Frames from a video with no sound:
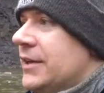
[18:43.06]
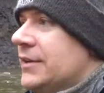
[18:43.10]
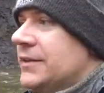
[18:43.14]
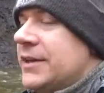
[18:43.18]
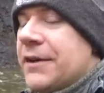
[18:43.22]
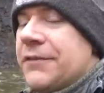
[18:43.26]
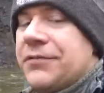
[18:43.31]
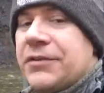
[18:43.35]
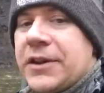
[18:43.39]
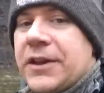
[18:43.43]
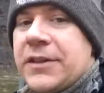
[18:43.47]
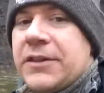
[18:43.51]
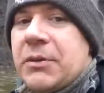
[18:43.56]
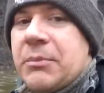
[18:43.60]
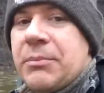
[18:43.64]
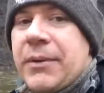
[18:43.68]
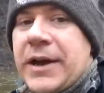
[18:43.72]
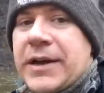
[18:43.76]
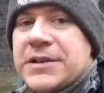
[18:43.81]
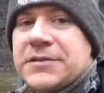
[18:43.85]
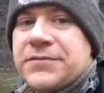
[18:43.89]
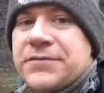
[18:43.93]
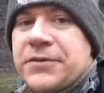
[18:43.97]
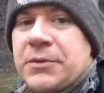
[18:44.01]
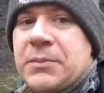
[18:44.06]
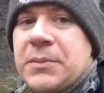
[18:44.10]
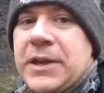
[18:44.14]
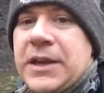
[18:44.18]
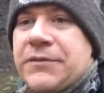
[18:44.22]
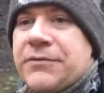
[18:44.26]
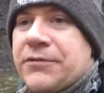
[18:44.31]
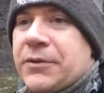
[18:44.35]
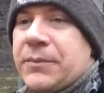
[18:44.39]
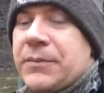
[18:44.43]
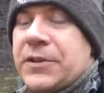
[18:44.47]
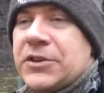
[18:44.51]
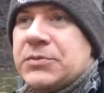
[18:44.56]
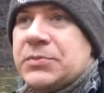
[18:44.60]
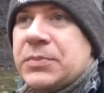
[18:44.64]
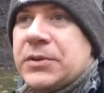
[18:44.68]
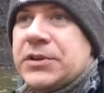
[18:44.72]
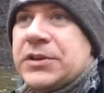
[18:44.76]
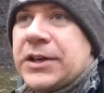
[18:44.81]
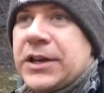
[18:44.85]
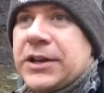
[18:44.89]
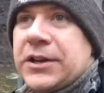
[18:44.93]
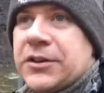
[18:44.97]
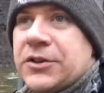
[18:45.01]
definitely the best for me from this
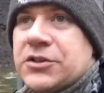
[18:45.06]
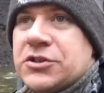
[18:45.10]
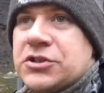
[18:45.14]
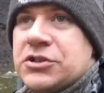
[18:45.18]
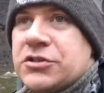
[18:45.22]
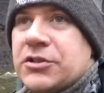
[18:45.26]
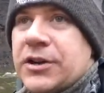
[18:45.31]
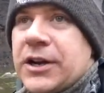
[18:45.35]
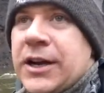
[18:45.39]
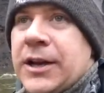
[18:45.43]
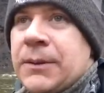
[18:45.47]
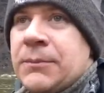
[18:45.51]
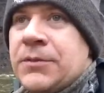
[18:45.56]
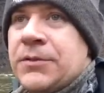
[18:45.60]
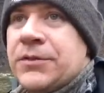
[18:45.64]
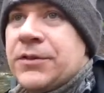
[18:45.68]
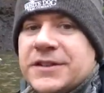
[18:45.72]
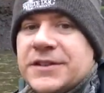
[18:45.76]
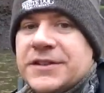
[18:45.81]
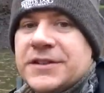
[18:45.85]
particular stream.